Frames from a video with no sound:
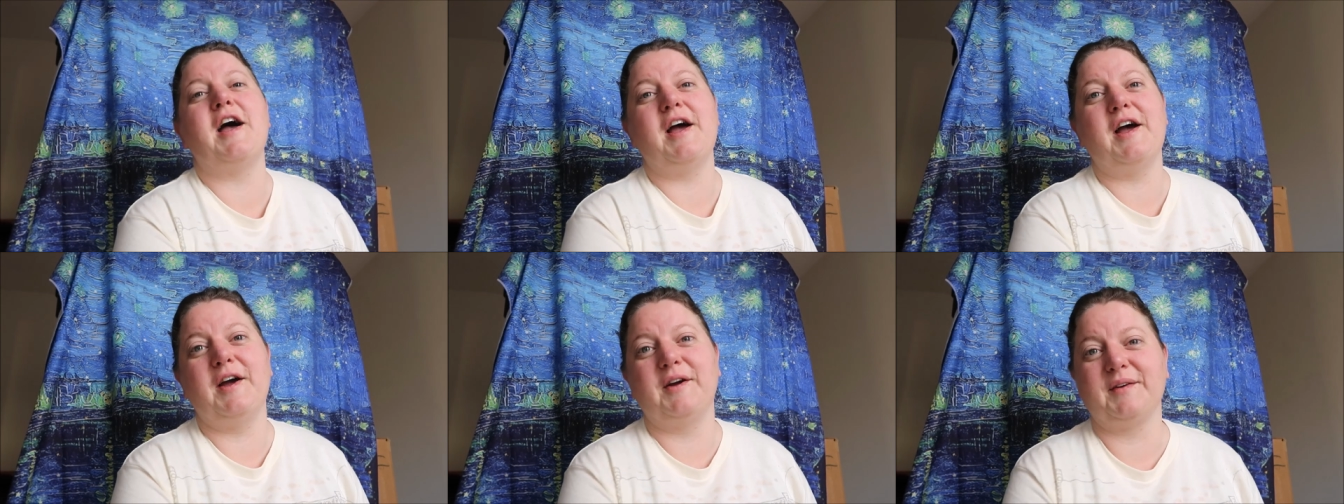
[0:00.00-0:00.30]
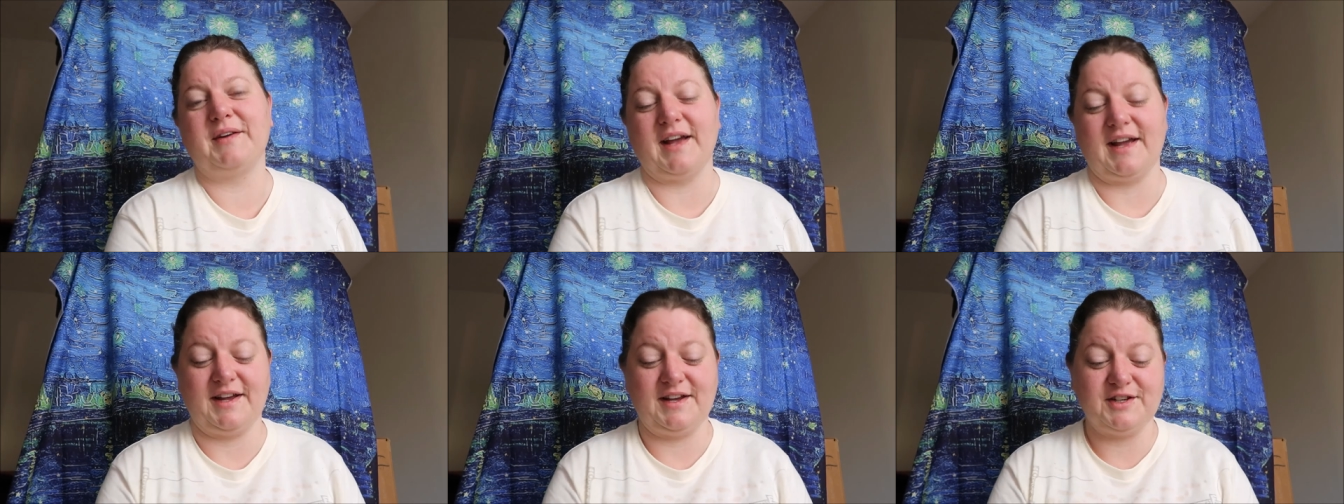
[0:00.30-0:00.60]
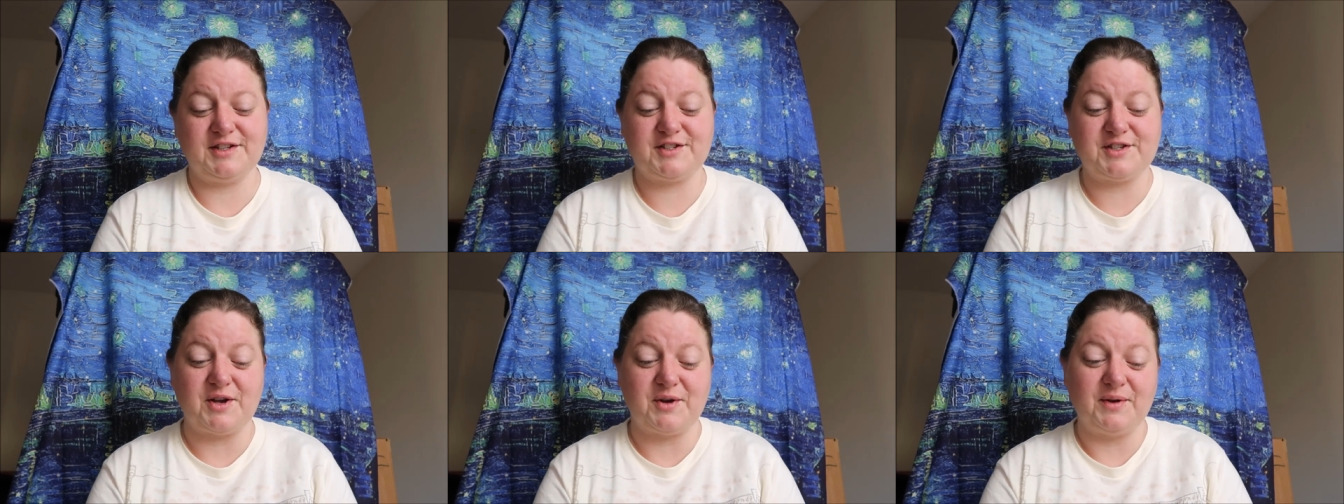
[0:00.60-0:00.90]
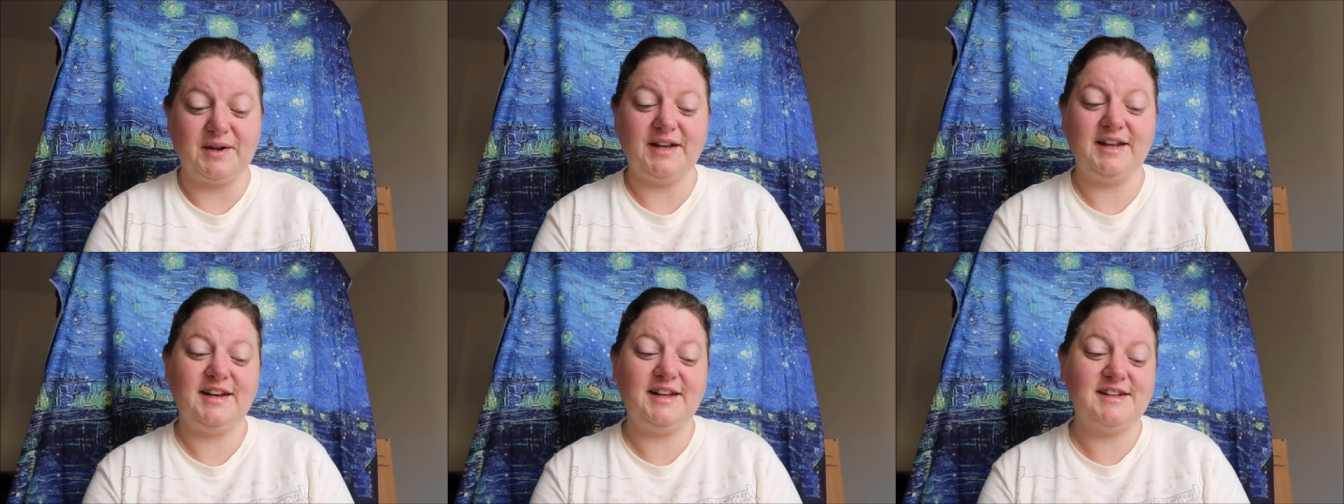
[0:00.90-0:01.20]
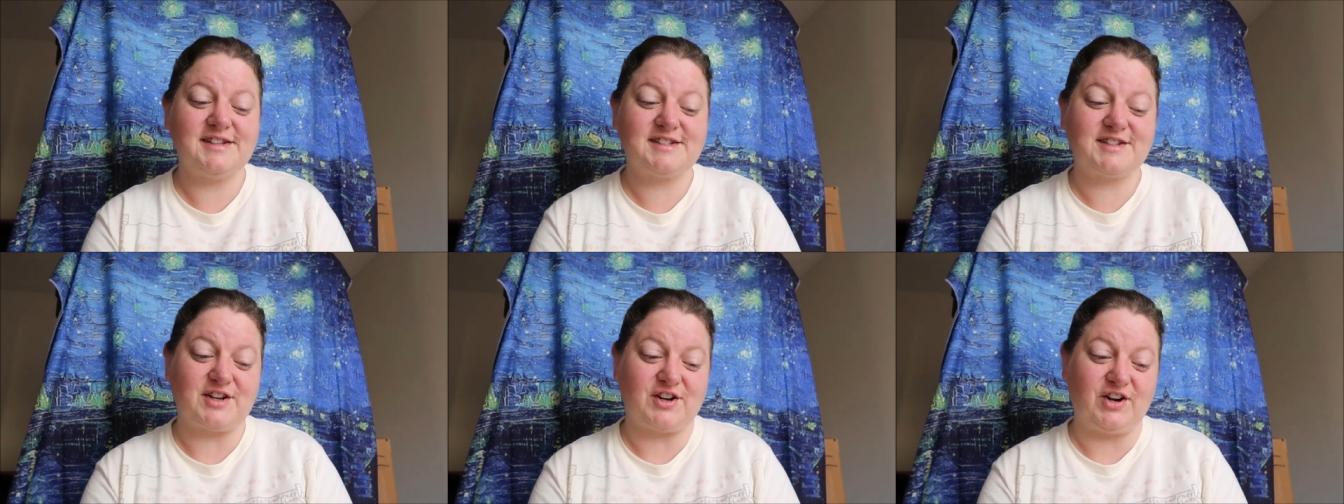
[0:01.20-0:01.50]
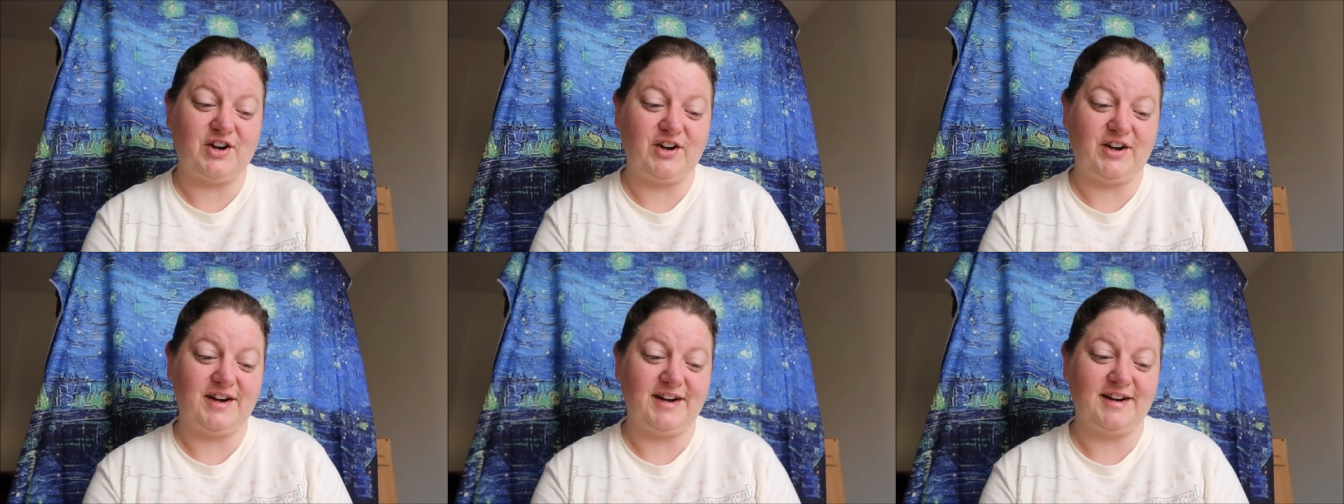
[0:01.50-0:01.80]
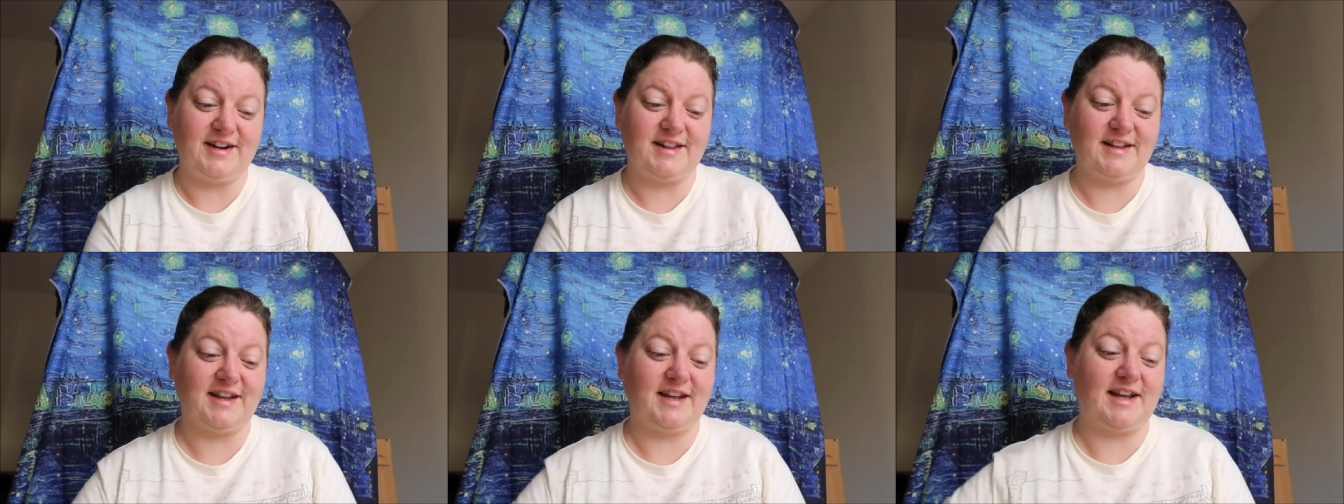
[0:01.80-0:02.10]
Okay, so it is
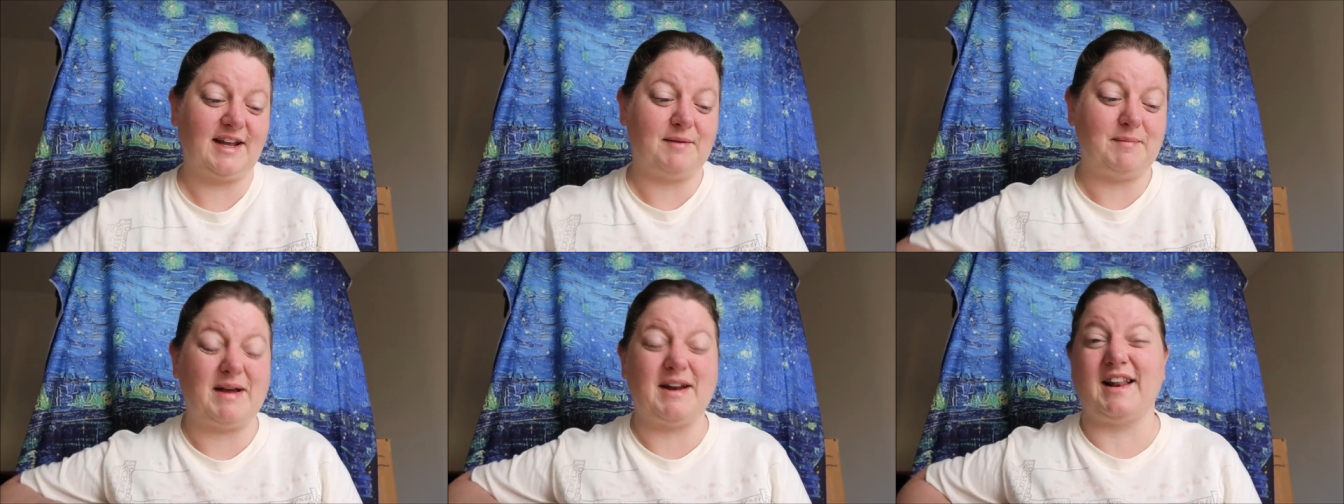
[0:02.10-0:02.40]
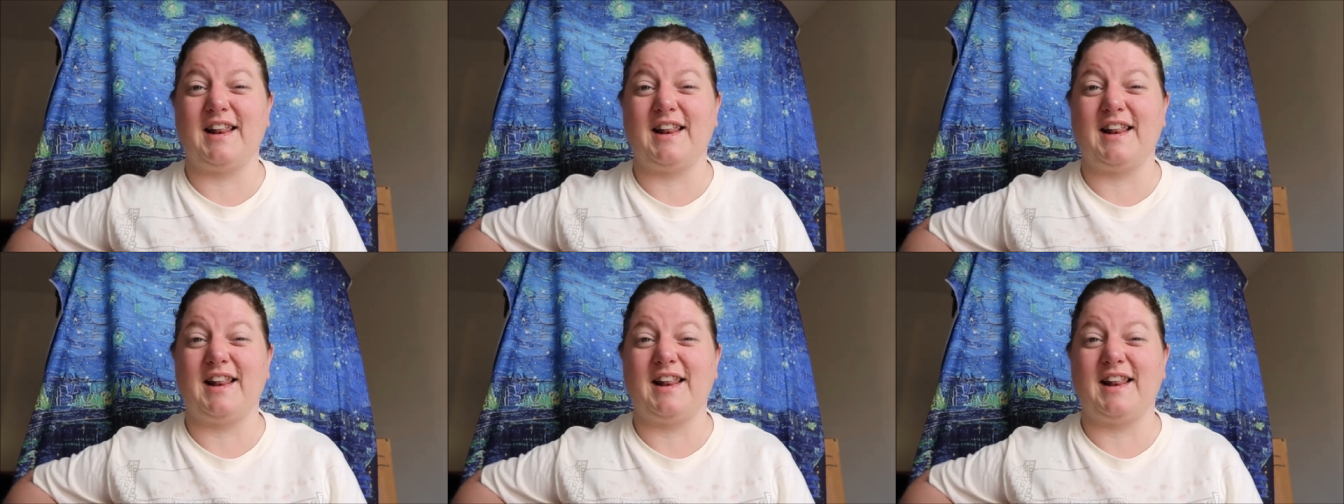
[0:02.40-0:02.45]
currently about